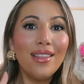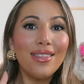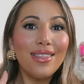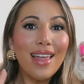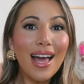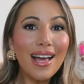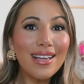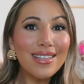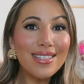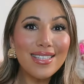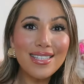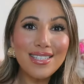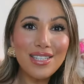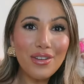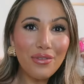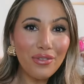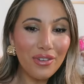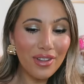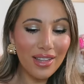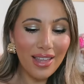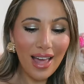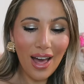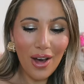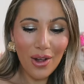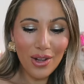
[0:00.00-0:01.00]
that's a
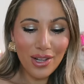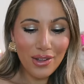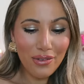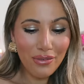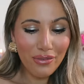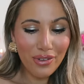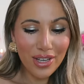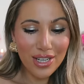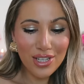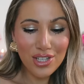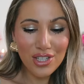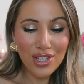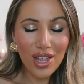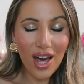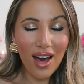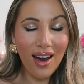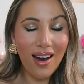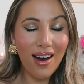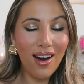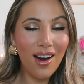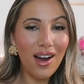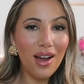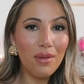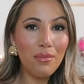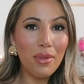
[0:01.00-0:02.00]
different kettle of fish
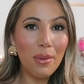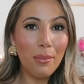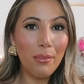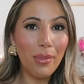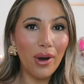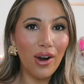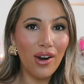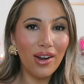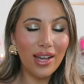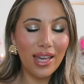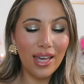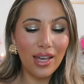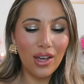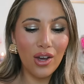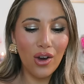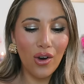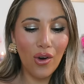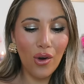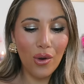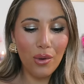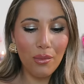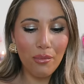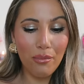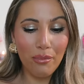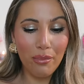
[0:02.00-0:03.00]
that I'm embarking
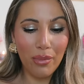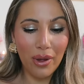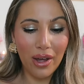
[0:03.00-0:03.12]
on.